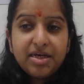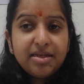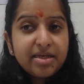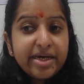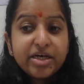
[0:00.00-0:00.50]

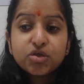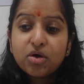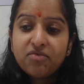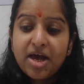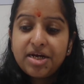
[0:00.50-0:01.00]
In case
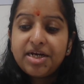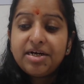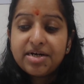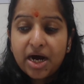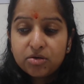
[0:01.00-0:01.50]
of
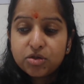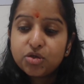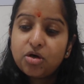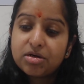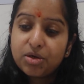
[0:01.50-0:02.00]
any doubts
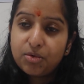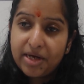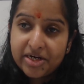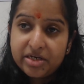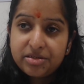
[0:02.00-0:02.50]
or
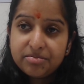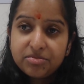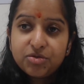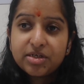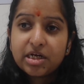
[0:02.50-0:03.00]
queries,
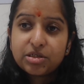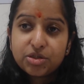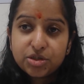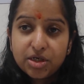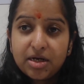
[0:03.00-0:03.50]
you can
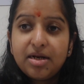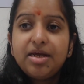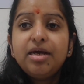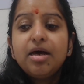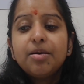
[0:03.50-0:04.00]

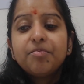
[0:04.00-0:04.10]
surely